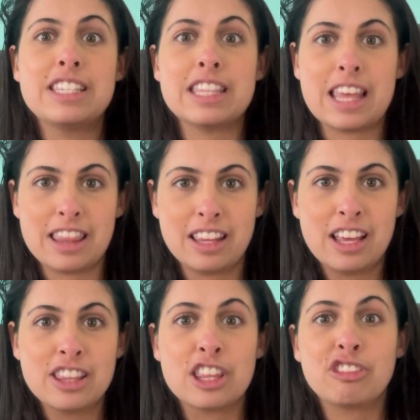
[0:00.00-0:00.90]
and then
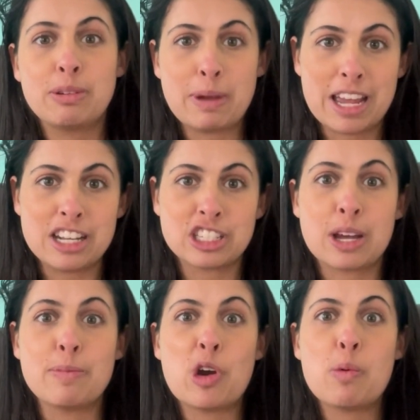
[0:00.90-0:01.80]
the three pandas
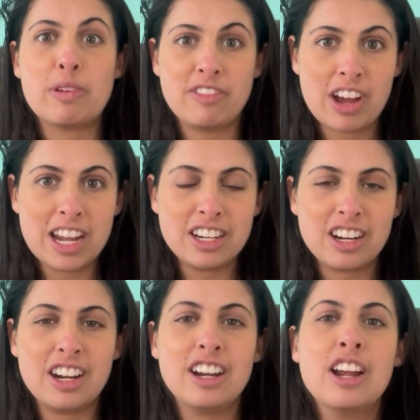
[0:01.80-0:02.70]
come home and find
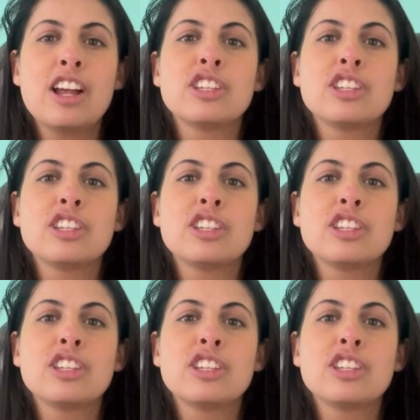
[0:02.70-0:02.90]
her.